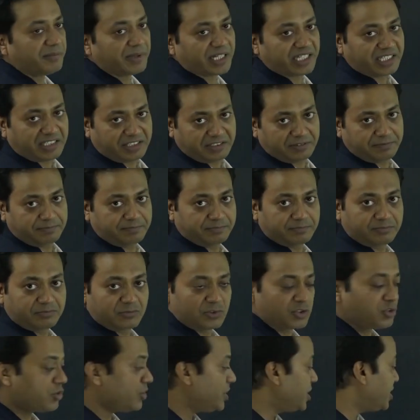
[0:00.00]
thing will come
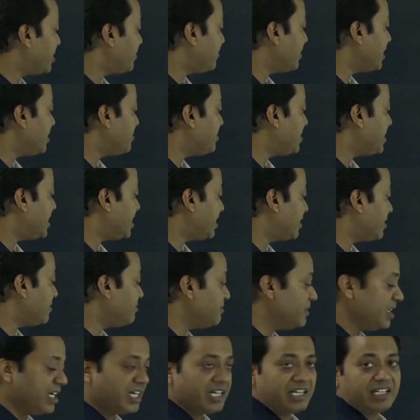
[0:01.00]
again. So, it
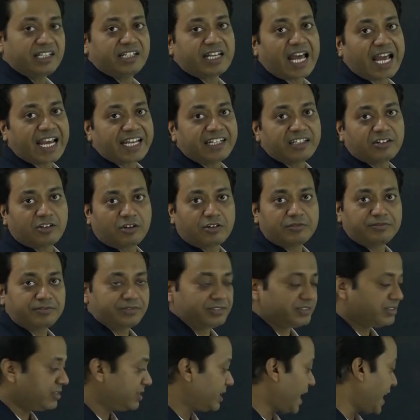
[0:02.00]
will become
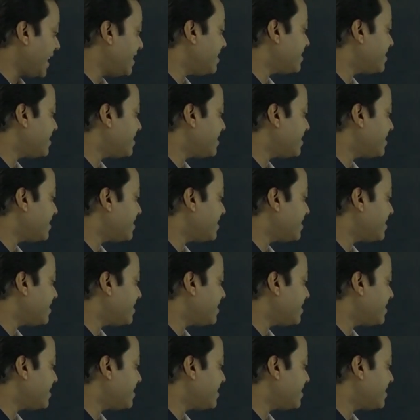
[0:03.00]
9